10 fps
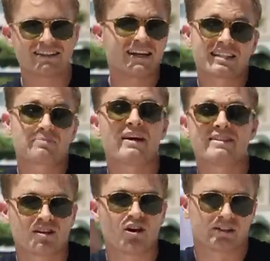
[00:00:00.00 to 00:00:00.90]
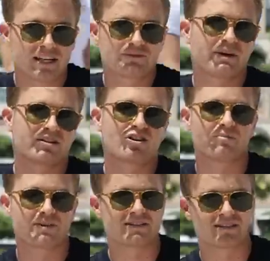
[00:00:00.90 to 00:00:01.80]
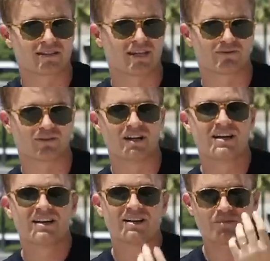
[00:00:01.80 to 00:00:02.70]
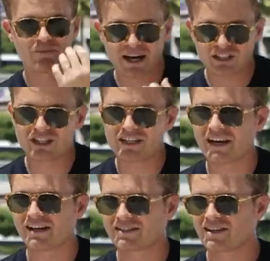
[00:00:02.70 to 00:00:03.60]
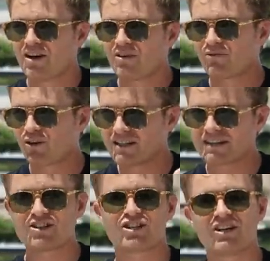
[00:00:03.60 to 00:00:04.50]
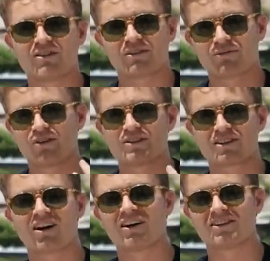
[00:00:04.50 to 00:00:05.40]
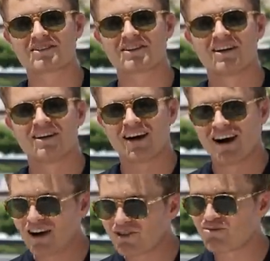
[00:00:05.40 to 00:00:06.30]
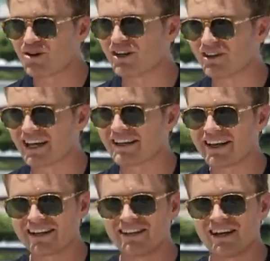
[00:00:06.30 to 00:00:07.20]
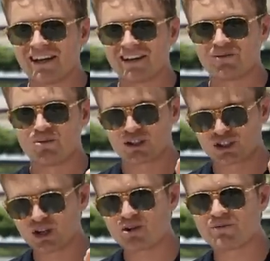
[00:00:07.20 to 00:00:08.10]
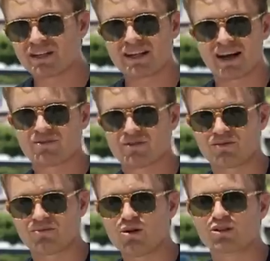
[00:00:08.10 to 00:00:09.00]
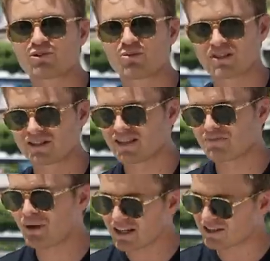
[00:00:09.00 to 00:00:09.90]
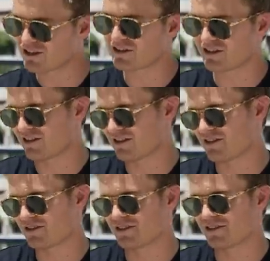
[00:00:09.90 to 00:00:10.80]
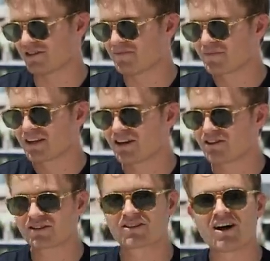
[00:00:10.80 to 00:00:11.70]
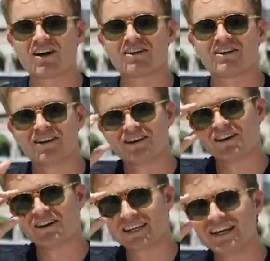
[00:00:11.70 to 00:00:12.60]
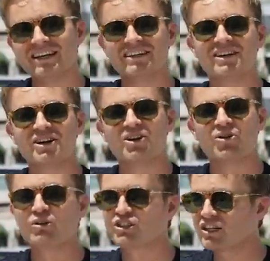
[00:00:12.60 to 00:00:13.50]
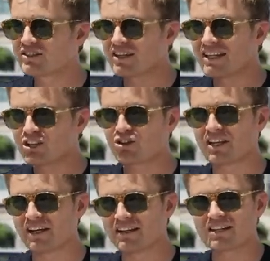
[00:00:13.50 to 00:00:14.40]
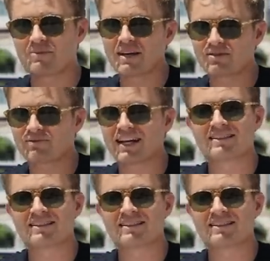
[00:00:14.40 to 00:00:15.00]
and that explains it all. That's why the company is successful. The passion he has for his engineering, for his cars, unreal. And then what showed me that most was this button on the car key, which just literally in the space of